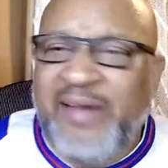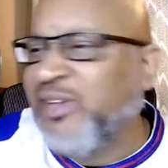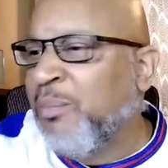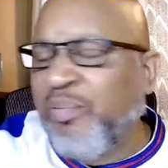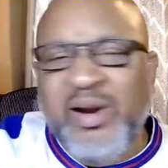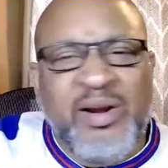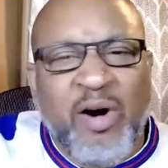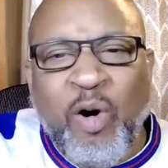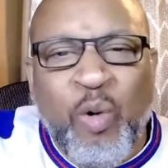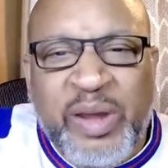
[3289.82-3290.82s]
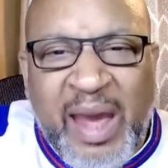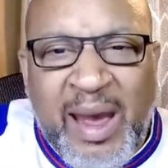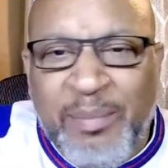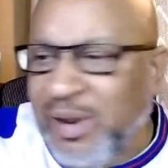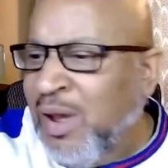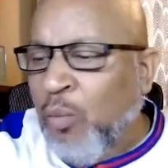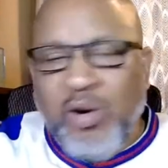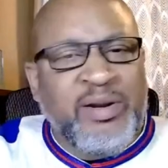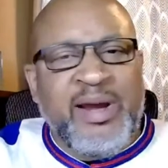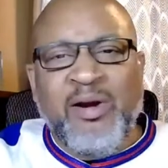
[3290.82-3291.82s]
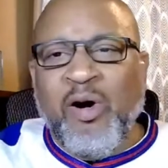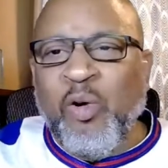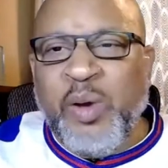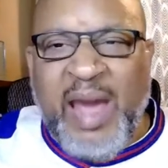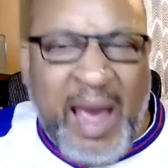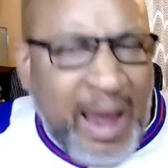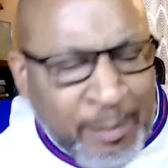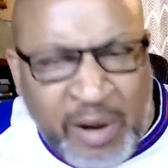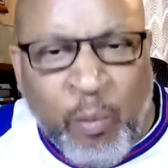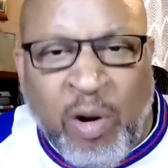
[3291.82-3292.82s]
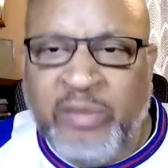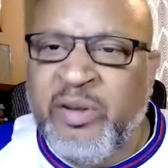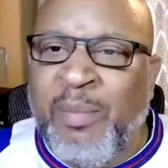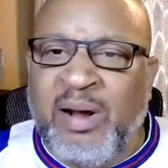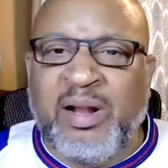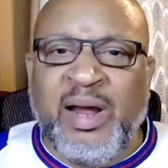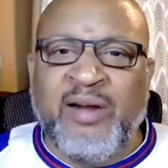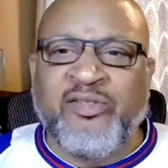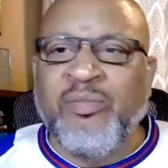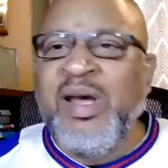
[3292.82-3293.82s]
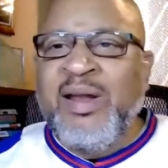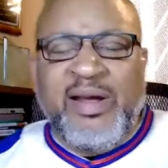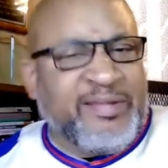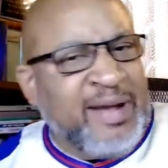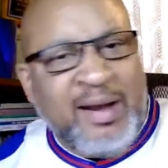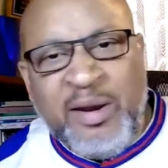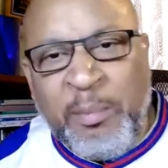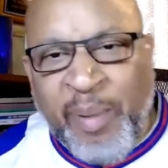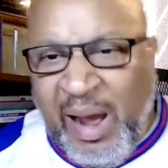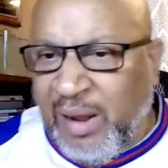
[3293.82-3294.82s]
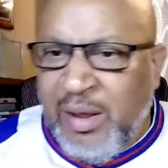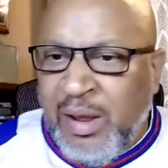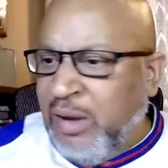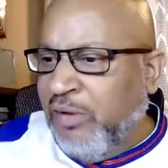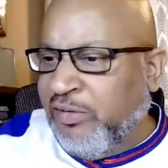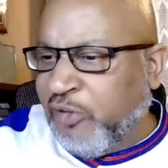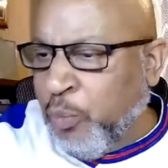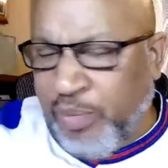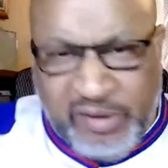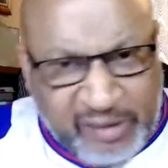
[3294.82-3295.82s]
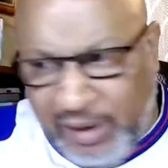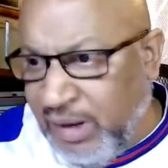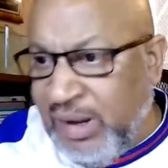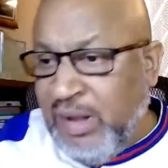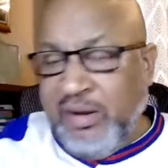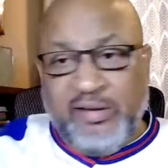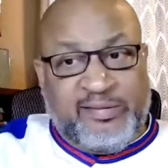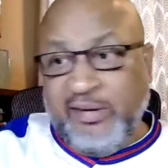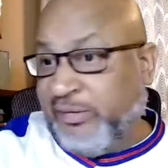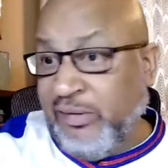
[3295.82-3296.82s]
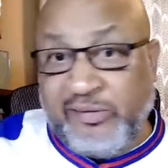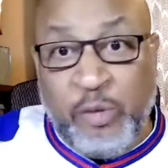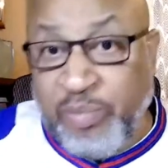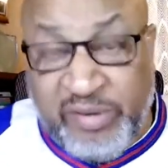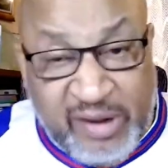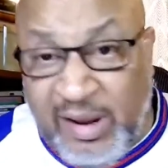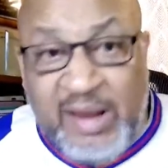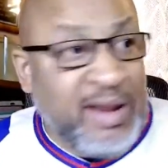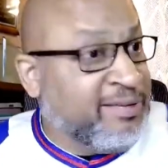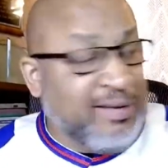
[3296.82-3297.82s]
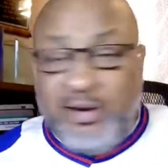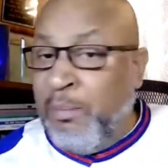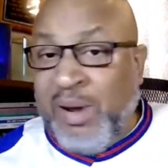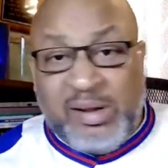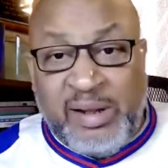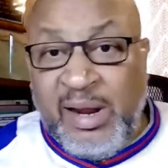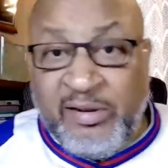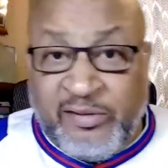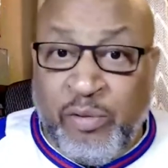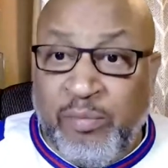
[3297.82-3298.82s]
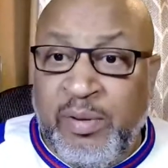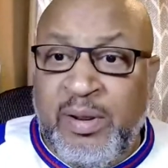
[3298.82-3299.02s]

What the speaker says: I said, bring the whole cabinet. One day, the whole cabinet walked in my classroom. They sat in the back. The superintendent, the assistant superintendent, they sitting in my classroom.